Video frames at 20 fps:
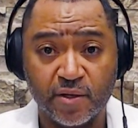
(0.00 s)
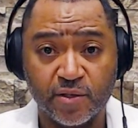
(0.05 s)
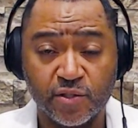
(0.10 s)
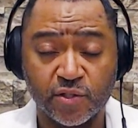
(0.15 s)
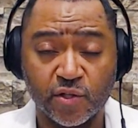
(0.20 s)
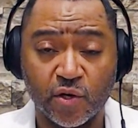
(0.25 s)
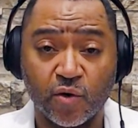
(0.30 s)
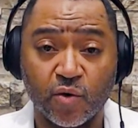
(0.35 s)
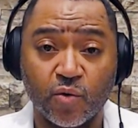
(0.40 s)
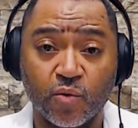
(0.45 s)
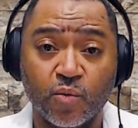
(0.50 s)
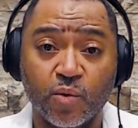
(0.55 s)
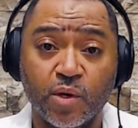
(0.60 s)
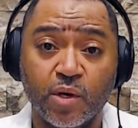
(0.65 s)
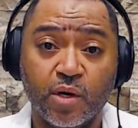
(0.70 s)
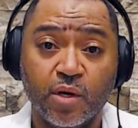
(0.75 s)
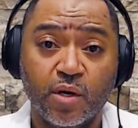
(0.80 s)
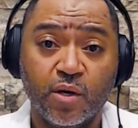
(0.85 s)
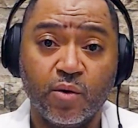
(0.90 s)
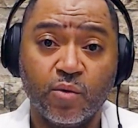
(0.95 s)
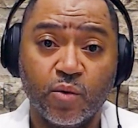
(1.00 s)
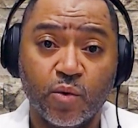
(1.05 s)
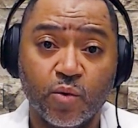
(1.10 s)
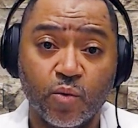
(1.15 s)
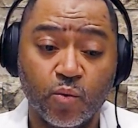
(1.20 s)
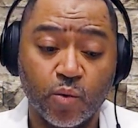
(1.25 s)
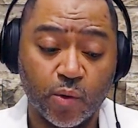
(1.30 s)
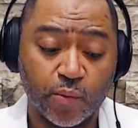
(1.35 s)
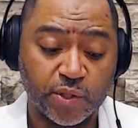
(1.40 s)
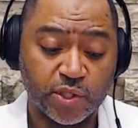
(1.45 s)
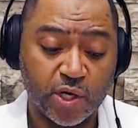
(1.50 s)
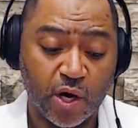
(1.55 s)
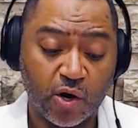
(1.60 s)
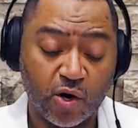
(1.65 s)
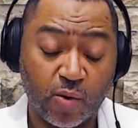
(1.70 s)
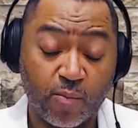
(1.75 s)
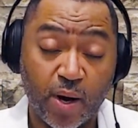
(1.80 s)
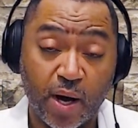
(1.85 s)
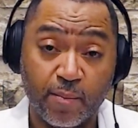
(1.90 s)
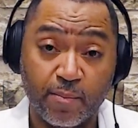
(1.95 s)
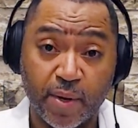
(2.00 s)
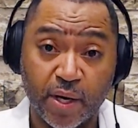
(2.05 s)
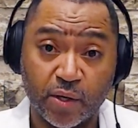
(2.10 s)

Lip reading: So when we talk about